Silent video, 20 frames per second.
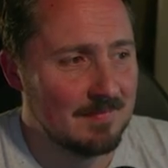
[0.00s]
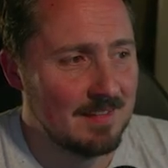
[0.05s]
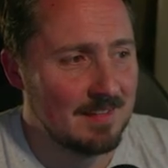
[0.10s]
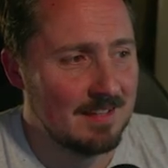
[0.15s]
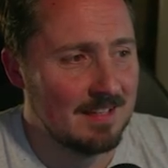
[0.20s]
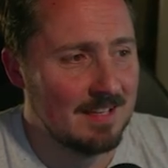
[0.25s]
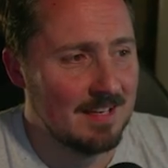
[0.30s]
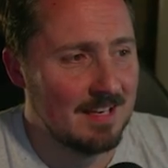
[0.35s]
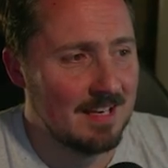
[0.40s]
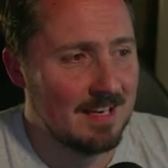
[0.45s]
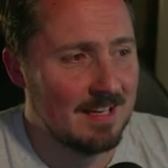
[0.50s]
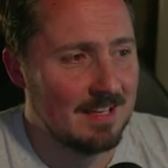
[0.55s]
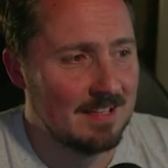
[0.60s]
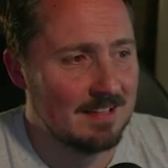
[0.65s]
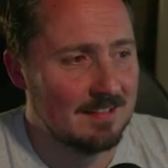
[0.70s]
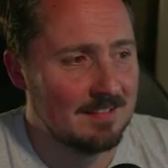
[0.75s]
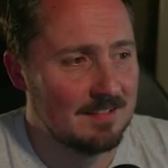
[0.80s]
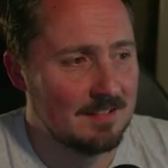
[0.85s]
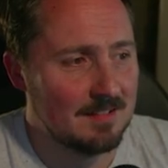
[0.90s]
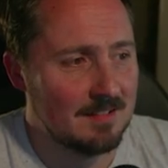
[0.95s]
Yeah,
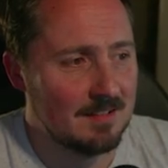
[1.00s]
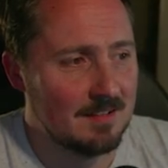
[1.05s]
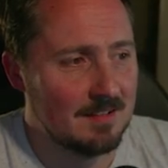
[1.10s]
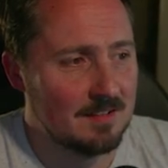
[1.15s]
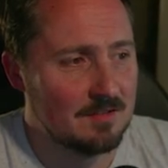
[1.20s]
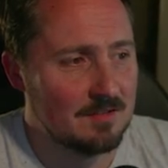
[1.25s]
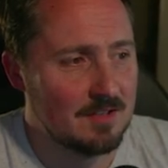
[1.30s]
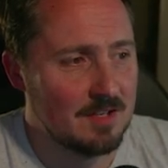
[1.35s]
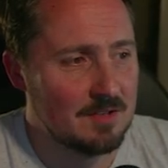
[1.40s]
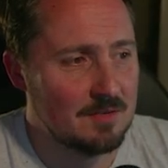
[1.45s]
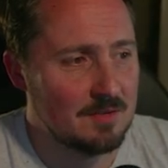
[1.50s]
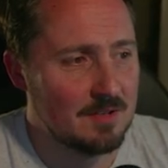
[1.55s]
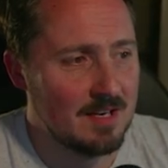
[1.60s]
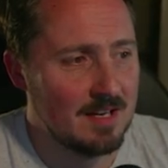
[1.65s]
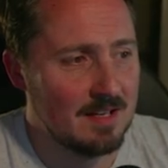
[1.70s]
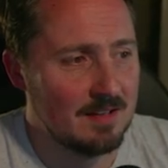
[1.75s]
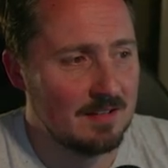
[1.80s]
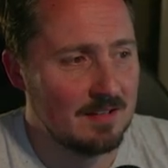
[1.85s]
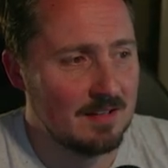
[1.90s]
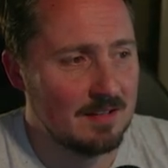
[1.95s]
it's a strange one. I
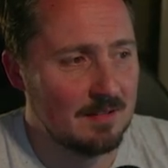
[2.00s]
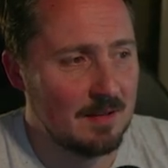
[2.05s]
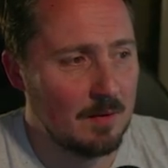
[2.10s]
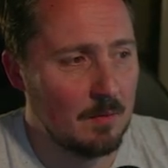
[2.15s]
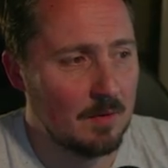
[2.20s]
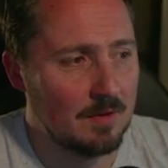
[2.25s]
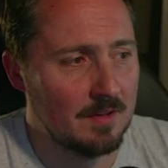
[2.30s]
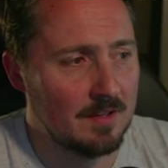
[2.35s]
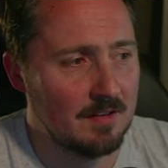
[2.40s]
wonder